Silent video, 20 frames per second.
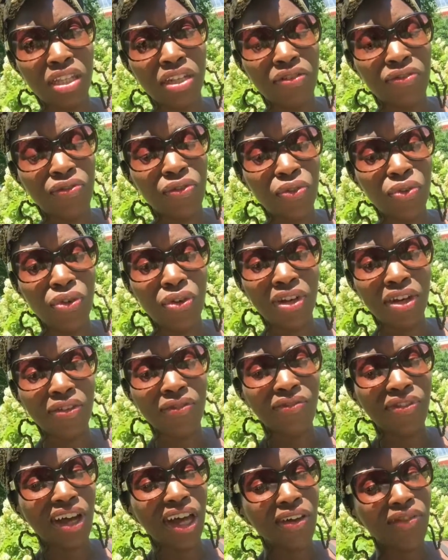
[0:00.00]
the 4 and
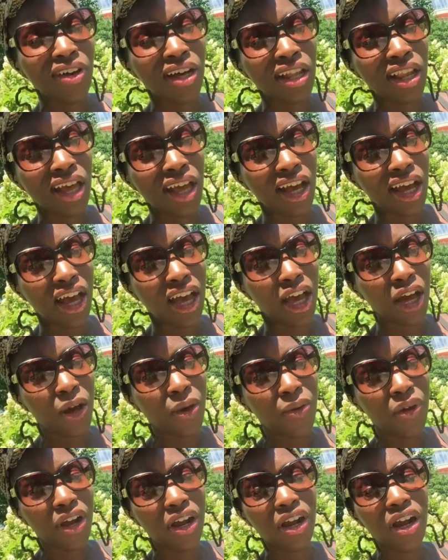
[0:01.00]
5 o'clock
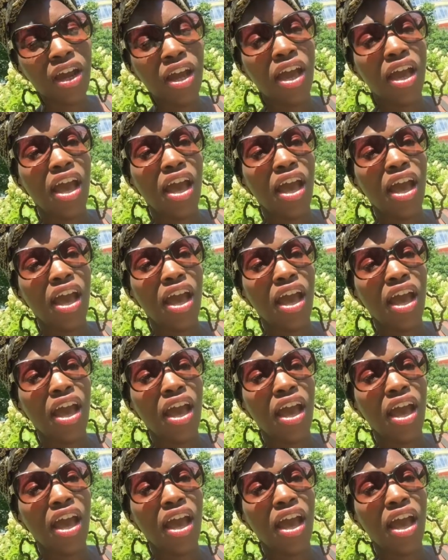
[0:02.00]
hour.